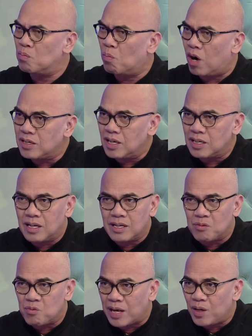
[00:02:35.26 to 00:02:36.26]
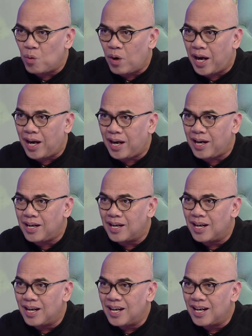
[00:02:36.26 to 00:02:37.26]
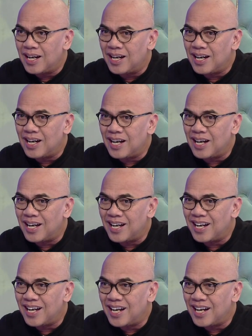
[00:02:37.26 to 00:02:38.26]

modeled on the runway. That was one time.